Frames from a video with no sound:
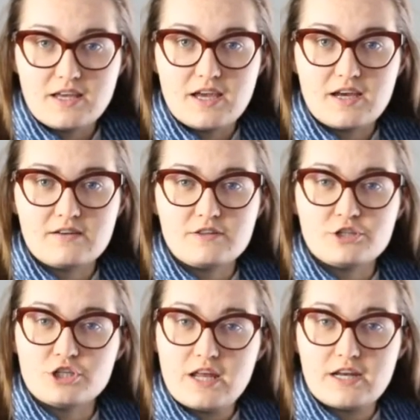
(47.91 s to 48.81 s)
and
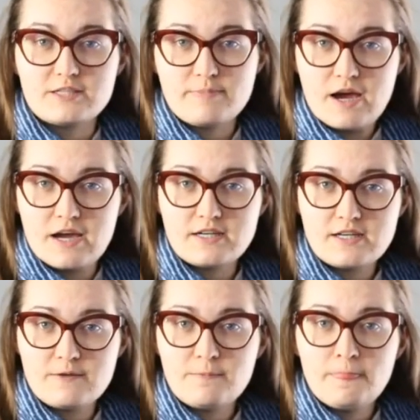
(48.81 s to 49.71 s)
the genetics behind
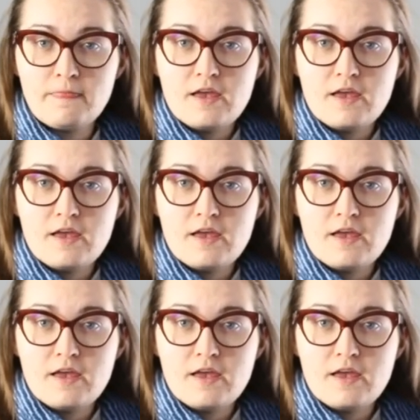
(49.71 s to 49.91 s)
it.